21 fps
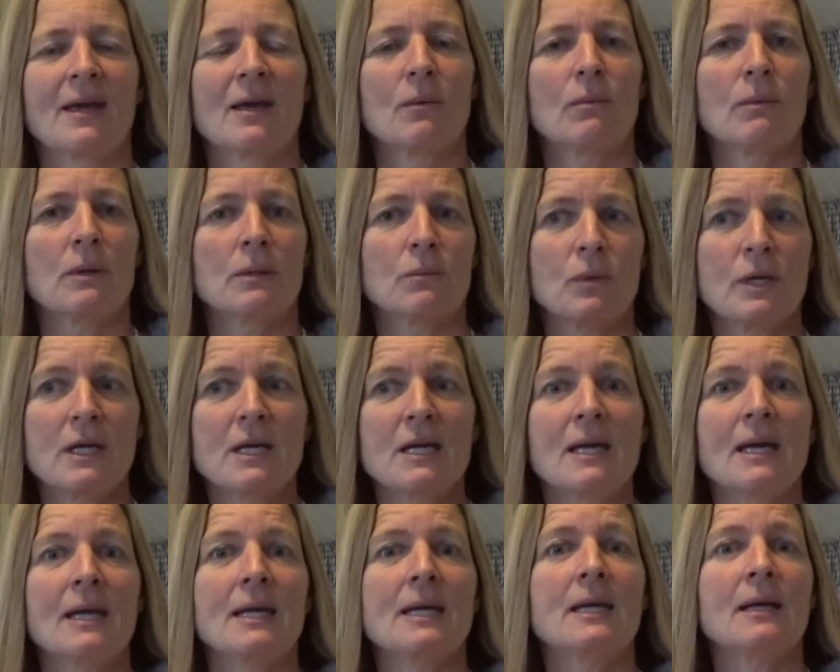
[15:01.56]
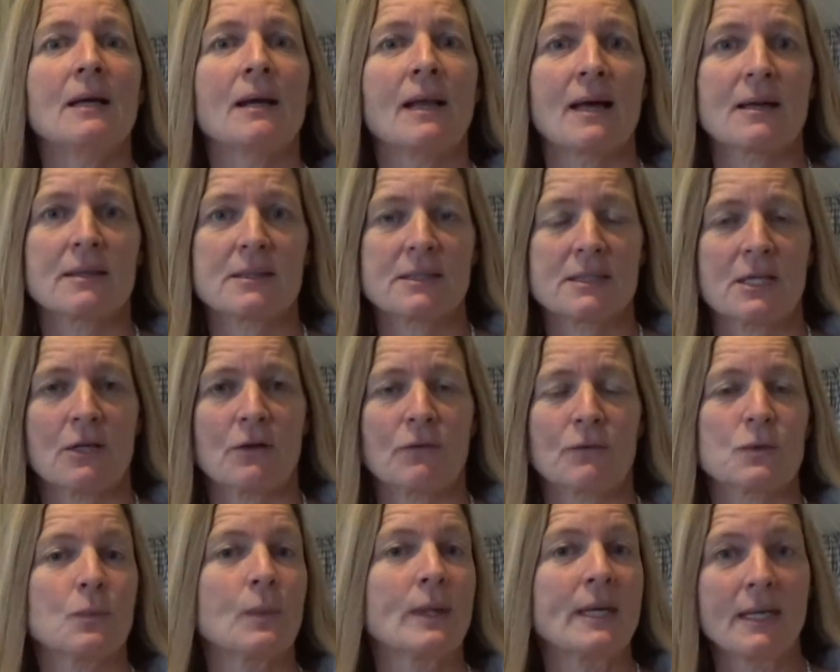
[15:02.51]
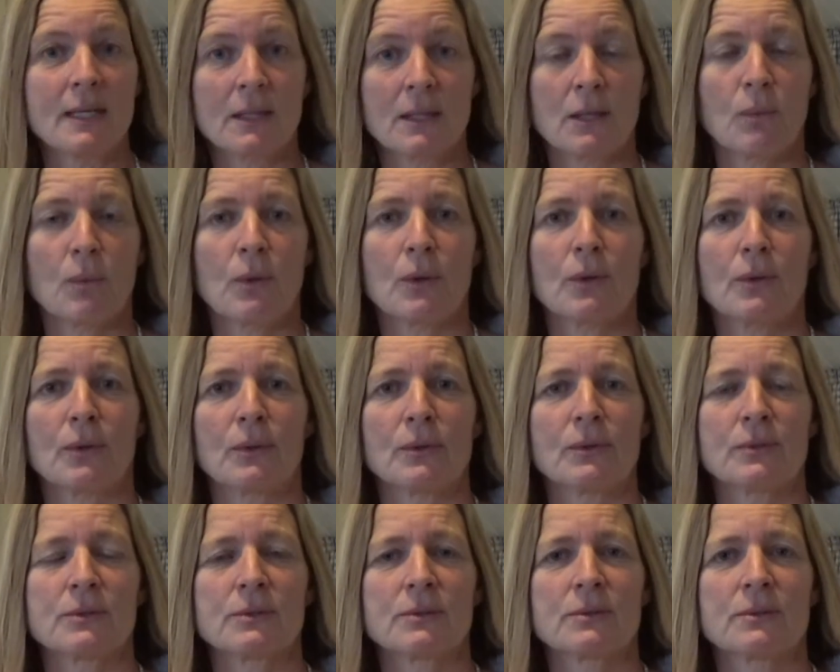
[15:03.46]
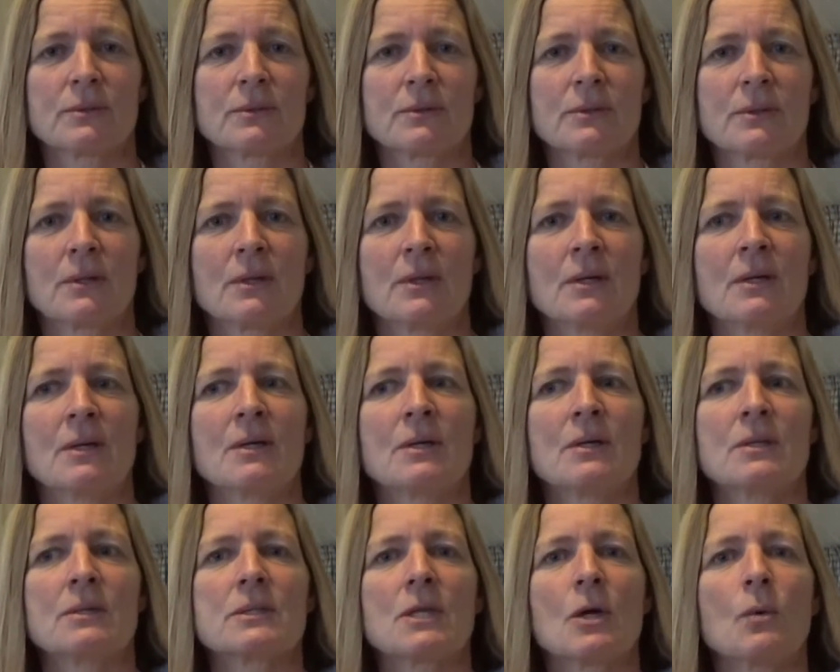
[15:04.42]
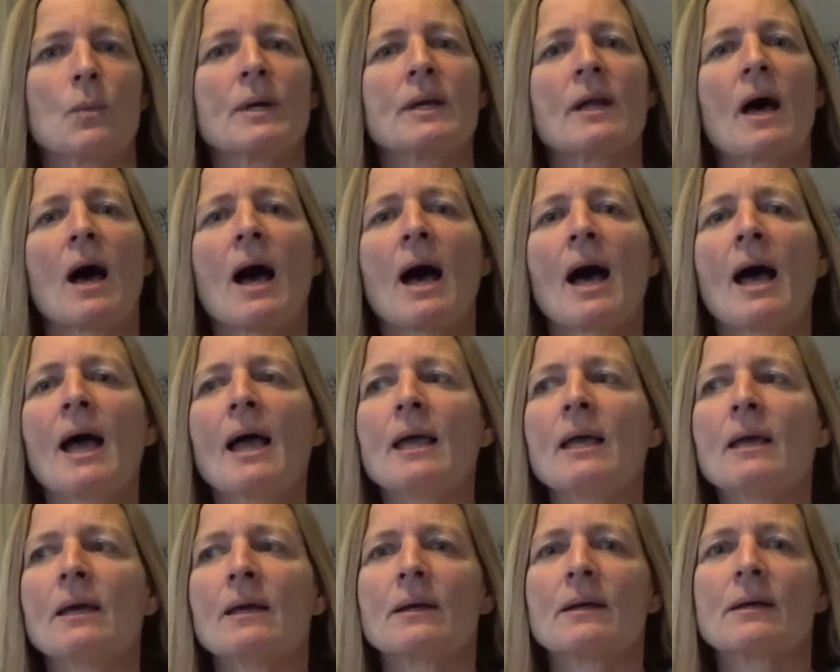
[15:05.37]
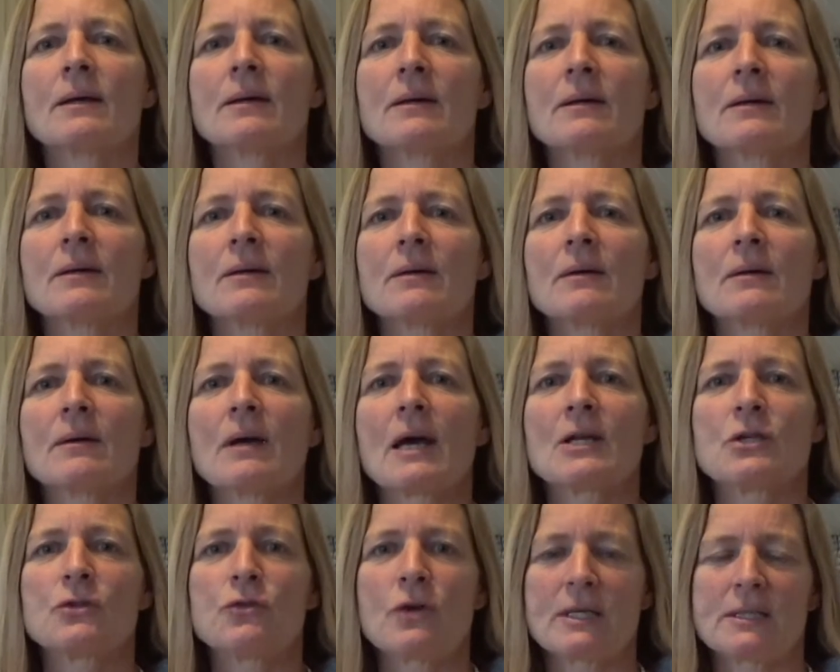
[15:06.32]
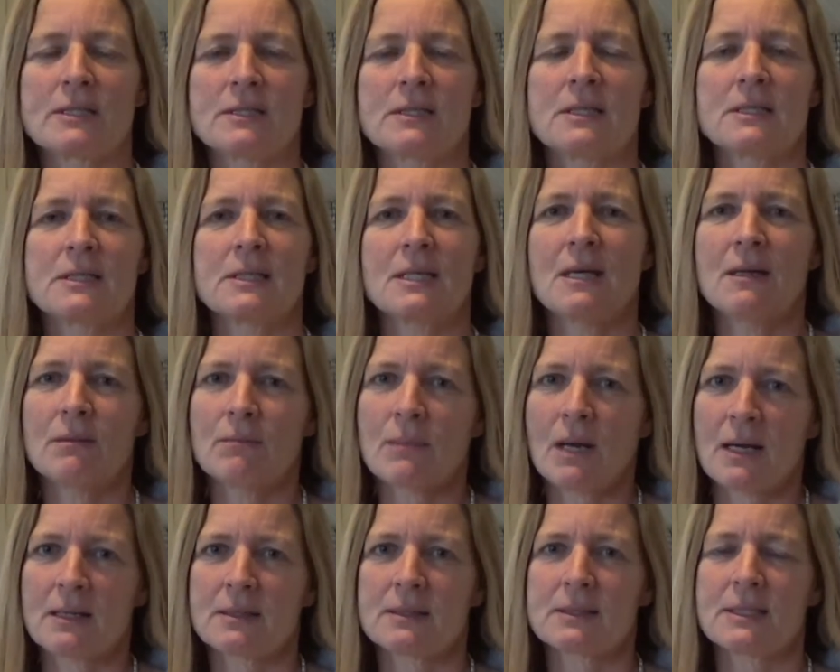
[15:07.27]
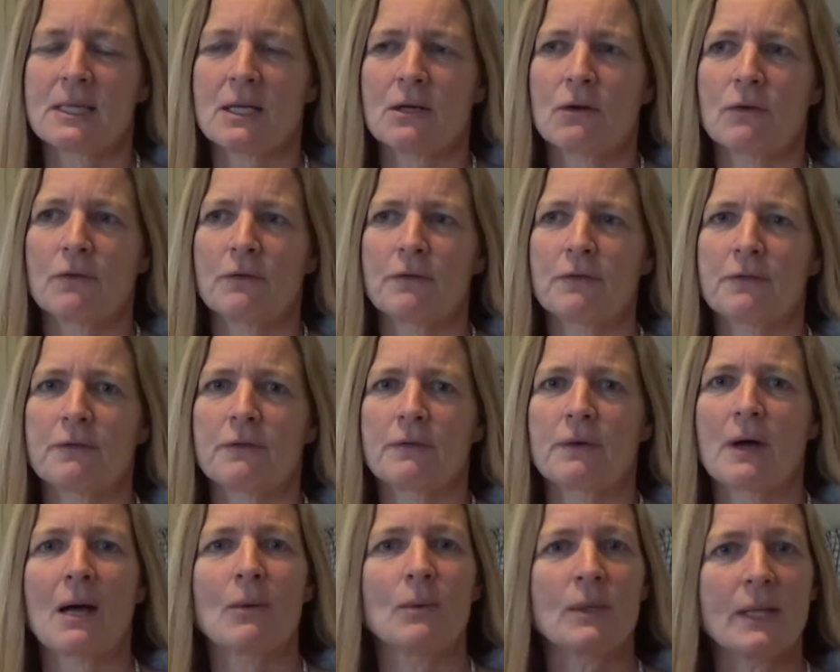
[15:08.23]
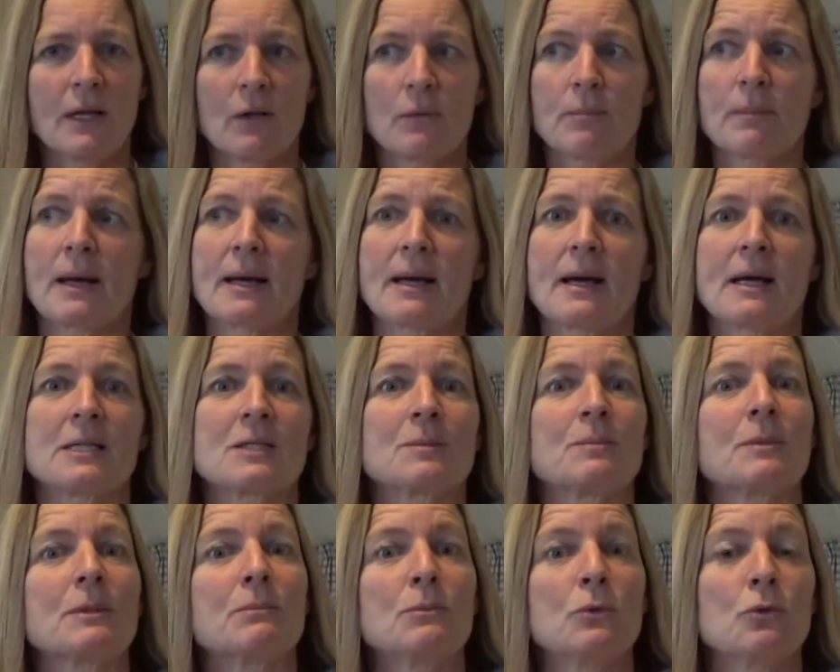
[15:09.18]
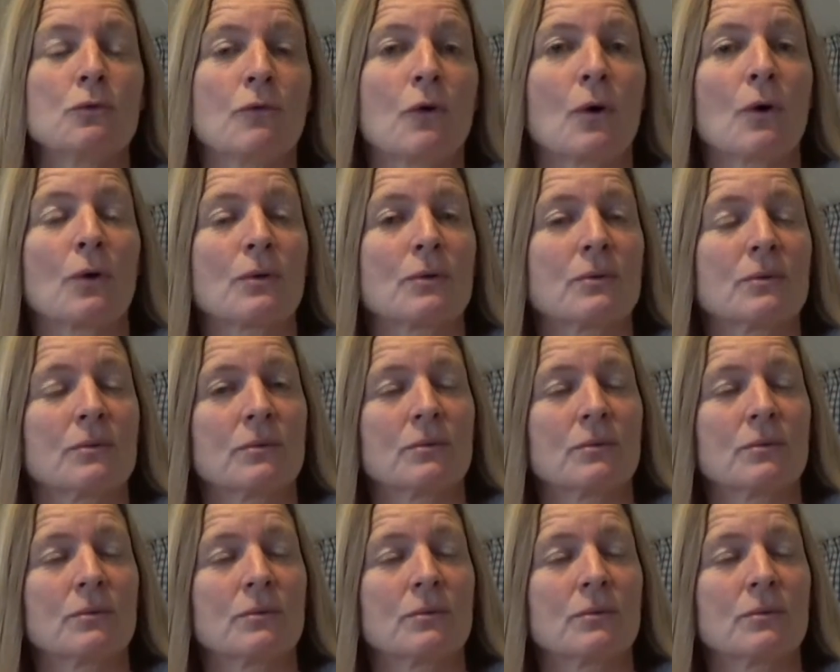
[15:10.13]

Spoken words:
When we heal ourselves, we heal the world. So when I address this in myself, I will help my husband move on.